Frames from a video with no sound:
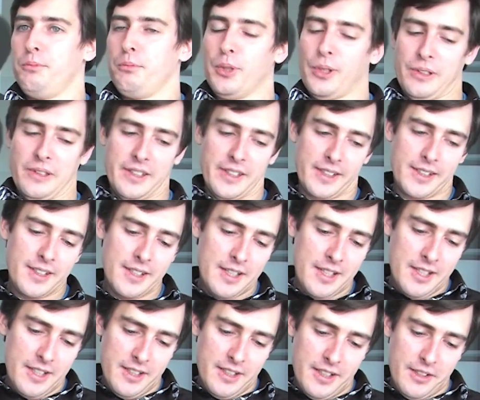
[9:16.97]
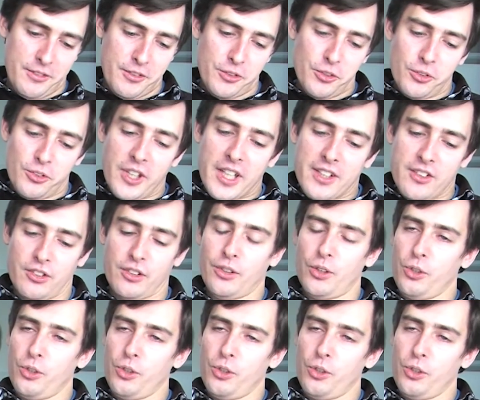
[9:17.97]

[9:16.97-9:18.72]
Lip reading: but like if you do things